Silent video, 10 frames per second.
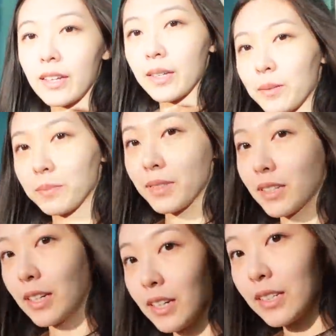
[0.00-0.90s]
I am
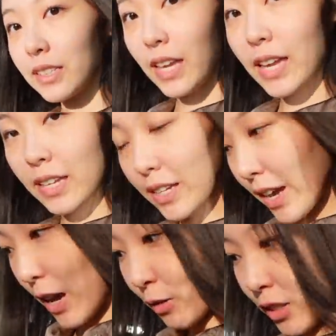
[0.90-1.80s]
taking
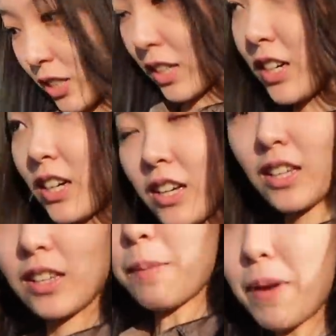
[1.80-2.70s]
out the